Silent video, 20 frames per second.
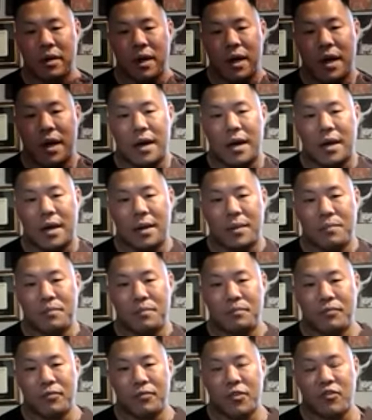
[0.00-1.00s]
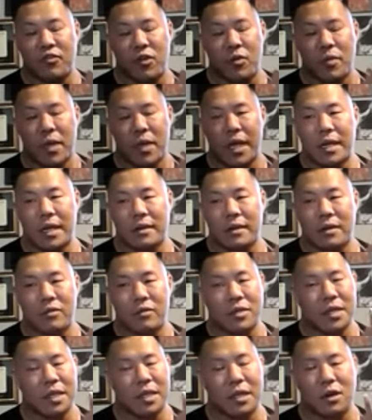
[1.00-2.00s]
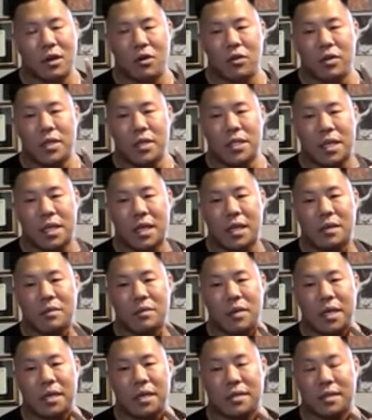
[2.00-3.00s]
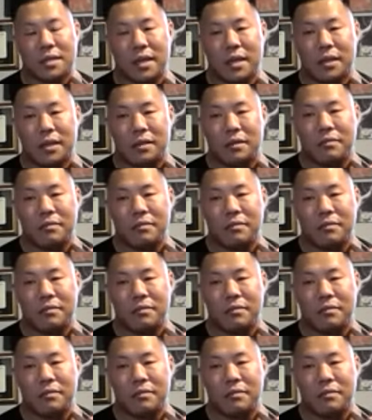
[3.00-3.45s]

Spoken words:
For me, that was like always key to me, is like,